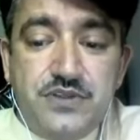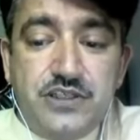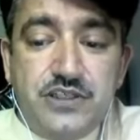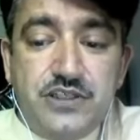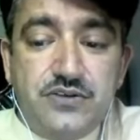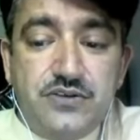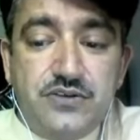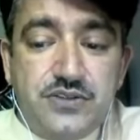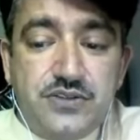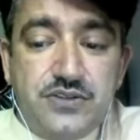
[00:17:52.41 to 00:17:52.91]
the
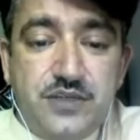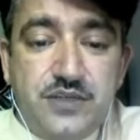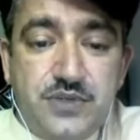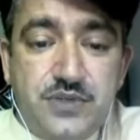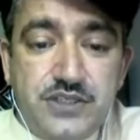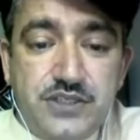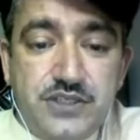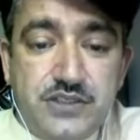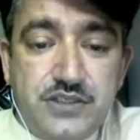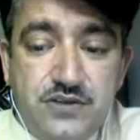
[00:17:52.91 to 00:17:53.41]
closure
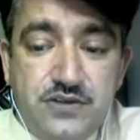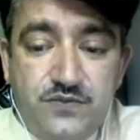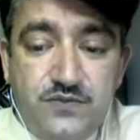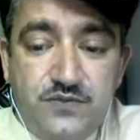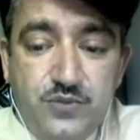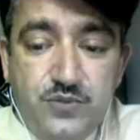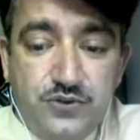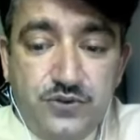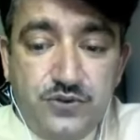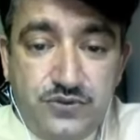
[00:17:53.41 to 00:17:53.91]
temperatures of
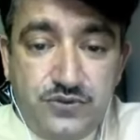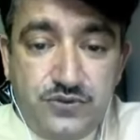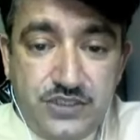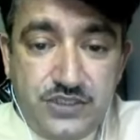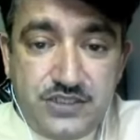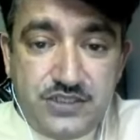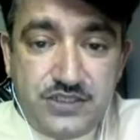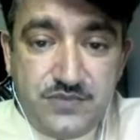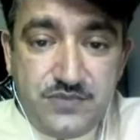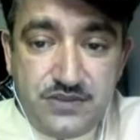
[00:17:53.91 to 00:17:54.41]
both
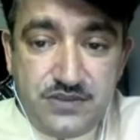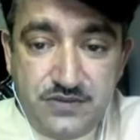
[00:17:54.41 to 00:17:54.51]
systems.